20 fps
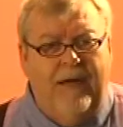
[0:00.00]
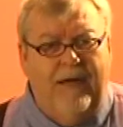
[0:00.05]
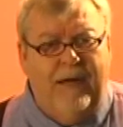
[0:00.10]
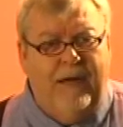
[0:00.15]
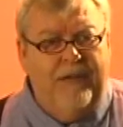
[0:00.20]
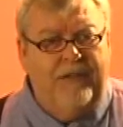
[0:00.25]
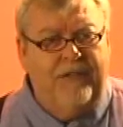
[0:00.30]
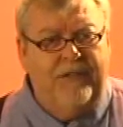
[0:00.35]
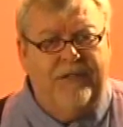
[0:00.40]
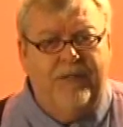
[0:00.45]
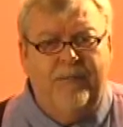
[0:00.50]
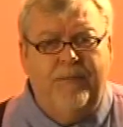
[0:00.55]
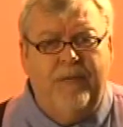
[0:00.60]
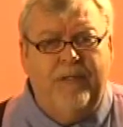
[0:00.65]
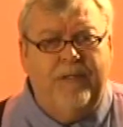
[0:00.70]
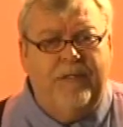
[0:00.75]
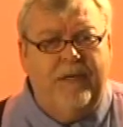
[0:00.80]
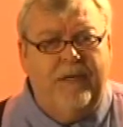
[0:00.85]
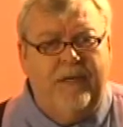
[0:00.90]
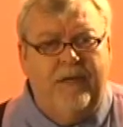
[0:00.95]
and I just simply
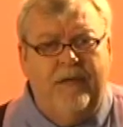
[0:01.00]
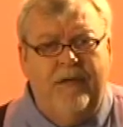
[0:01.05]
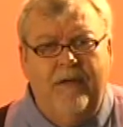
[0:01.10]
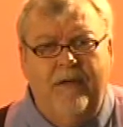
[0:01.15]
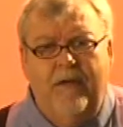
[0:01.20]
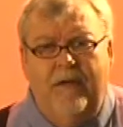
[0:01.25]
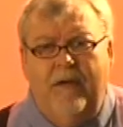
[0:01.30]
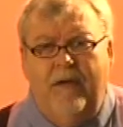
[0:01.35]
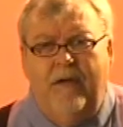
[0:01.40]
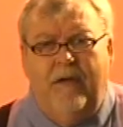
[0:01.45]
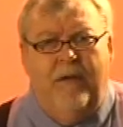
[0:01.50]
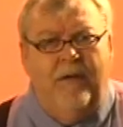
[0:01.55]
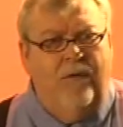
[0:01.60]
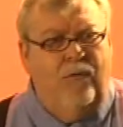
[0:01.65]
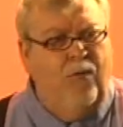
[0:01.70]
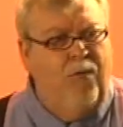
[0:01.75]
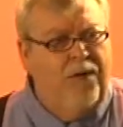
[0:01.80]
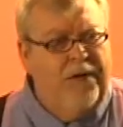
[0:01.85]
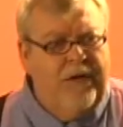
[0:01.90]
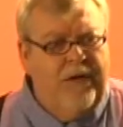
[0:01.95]
said,
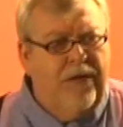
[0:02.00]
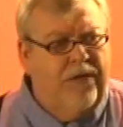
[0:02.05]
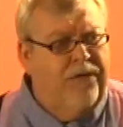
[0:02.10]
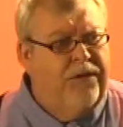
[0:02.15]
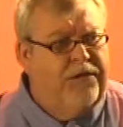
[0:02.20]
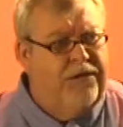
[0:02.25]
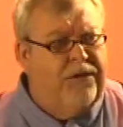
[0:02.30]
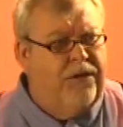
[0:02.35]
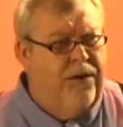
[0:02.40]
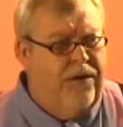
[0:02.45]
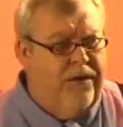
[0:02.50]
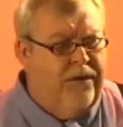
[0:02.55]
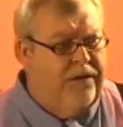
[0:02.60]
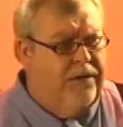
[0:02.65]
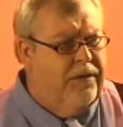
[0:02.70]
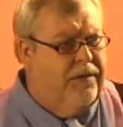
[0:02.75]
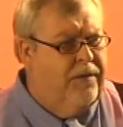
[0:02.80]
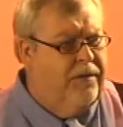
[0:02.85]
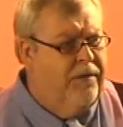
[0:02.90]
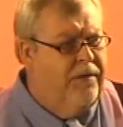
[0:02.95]
where did all this start?
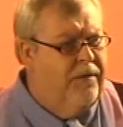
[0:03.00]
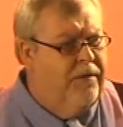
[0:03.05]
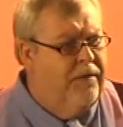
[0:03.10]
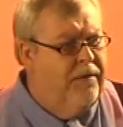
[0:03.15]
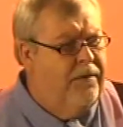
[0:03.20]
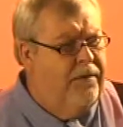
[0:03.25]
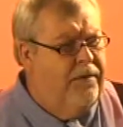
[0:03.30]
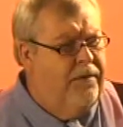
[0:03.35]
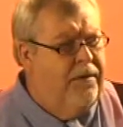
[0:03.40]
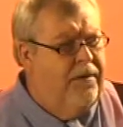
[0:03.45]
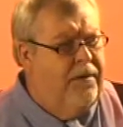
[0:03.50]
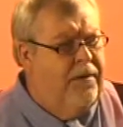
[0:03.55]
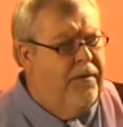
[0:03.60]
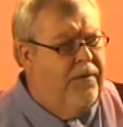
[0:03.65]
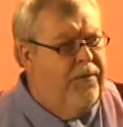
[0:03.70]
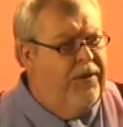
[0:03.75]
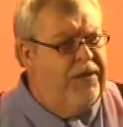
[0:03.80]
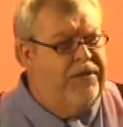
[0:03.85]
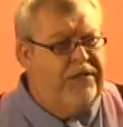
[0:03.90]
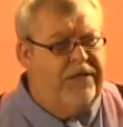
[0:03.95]

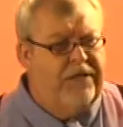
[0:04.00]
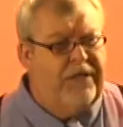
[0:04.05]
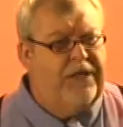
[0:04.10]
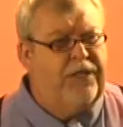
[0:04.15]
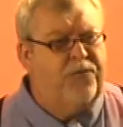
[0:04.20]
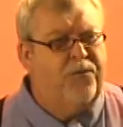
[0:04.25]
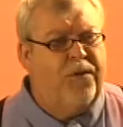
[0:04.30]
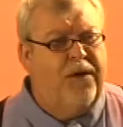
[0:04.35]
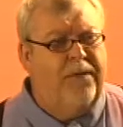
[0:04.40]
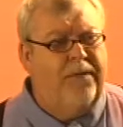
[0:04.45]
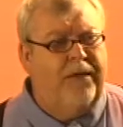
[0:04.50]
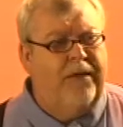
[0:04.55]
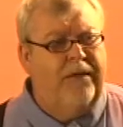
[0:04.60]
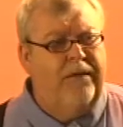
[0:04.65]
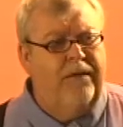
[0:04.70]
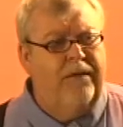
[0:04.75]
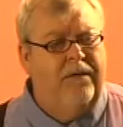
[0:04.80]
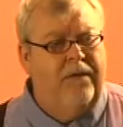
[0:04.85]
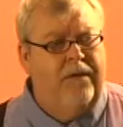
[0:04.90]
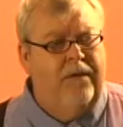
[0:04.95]
Because these
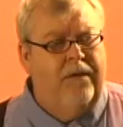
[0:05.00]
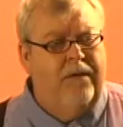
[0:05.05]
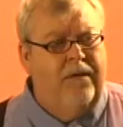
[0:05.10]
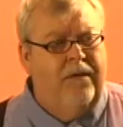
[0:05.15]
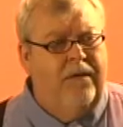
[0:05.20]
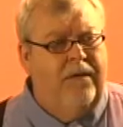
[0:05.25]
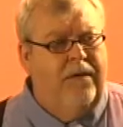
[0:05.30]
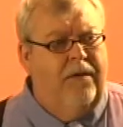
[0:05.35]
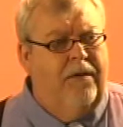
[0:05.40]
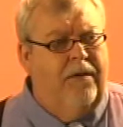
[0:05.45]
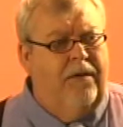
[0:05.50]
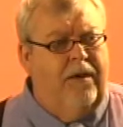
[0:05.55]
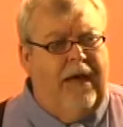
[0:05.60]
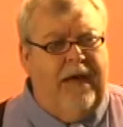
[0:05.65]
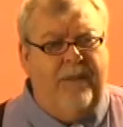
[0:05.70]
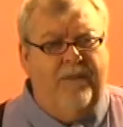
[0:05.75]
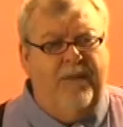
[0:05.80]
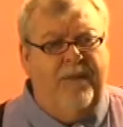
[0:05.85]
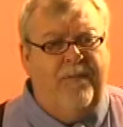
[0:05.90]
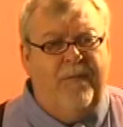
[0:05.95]
women
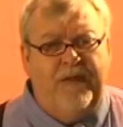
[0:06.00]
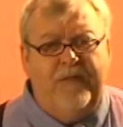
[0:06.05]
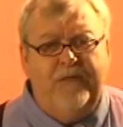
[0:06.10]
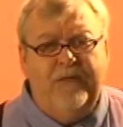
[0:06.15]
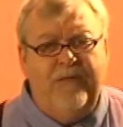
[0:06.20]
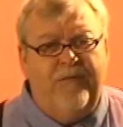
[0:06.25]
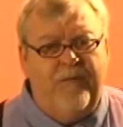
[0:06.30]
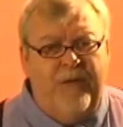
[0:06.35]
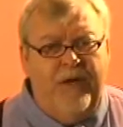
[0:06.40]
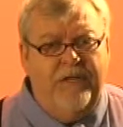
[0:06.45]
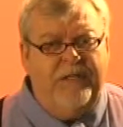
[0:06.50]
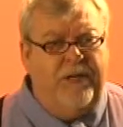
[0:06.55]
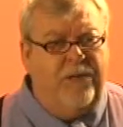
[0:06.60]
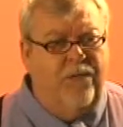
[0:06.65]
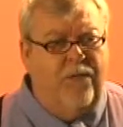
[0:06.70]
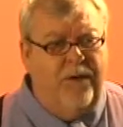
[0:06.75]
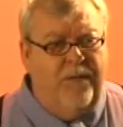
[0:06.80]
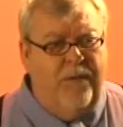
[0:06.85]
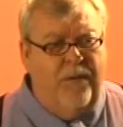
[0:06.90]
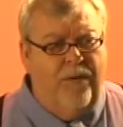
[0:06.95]
had been best of friends at
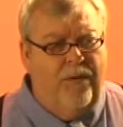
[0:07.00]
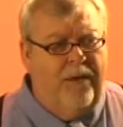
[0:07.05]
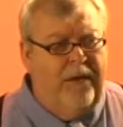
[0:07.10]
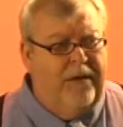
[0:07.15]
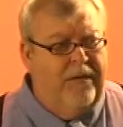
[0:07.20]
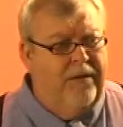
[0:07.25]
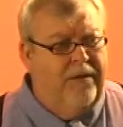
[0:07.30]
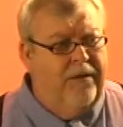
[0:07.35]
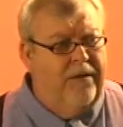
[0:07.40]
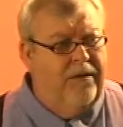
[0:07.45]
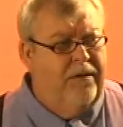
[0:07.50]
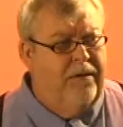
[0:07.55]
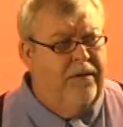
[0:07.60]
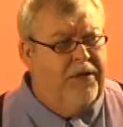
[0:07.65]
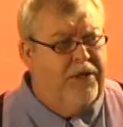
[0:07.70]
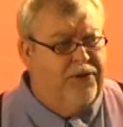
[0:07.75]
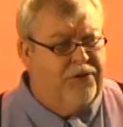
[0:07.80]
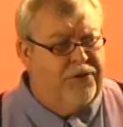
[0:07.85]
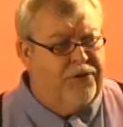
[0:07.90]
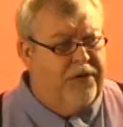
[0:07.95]
one point
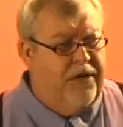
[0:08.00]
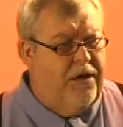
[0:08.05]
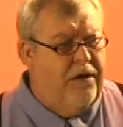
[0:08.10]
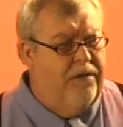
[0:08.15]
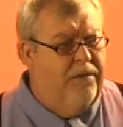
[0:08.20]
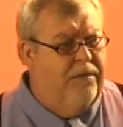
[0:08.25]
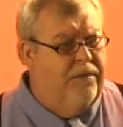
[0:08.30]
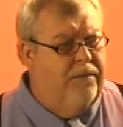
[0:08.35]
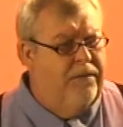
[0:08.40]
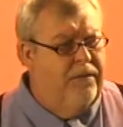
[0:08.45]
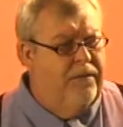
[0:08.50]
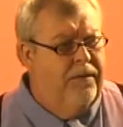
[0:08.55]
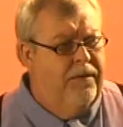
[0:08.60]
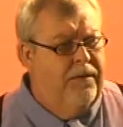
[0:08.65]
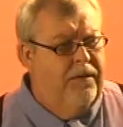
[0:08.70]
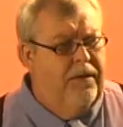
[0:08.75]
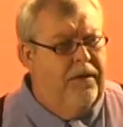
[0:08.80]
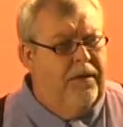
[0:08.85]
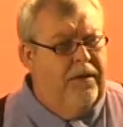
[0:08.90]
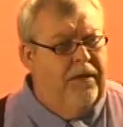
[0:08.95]
years ago.
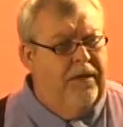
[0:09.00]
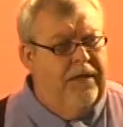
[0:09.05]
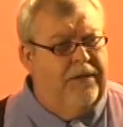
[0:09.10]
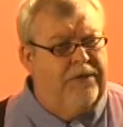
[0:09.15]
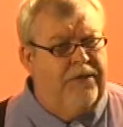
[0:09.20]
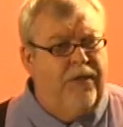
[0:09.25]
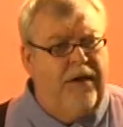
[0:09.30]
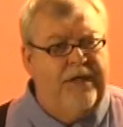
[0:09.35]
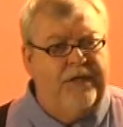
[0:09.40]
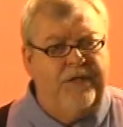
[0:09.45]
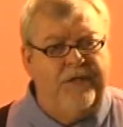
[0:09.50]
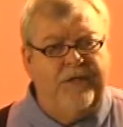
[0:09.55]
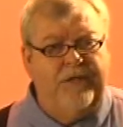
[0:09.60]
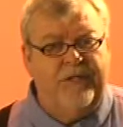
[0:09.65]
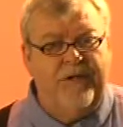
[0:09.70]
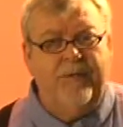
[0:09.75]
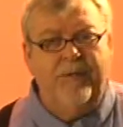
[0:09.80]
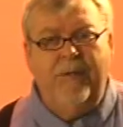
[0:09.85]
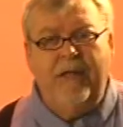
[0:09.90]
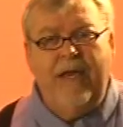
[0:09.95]
And so I just
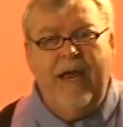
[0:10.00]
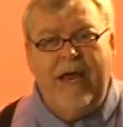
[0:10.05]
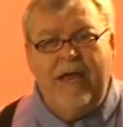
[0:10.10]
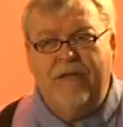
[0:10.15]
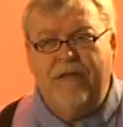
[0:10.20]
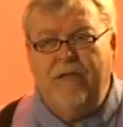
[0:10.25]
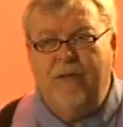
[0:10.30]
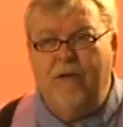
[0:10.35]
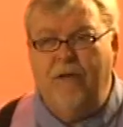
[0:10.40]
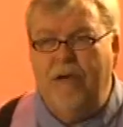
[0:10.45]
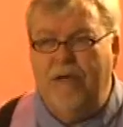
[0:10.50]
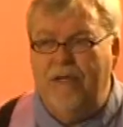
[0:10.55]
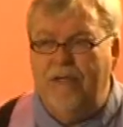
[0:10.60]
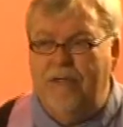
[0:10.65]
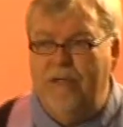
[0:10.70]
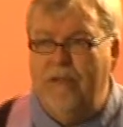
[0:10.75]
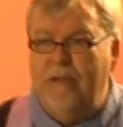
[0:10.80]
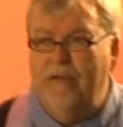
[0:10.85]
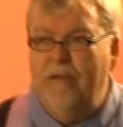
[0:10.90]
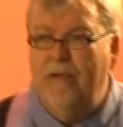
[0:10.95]
simply asked the
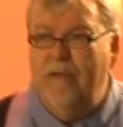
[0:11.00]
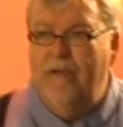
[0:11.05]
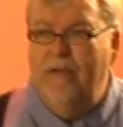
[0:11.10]
question,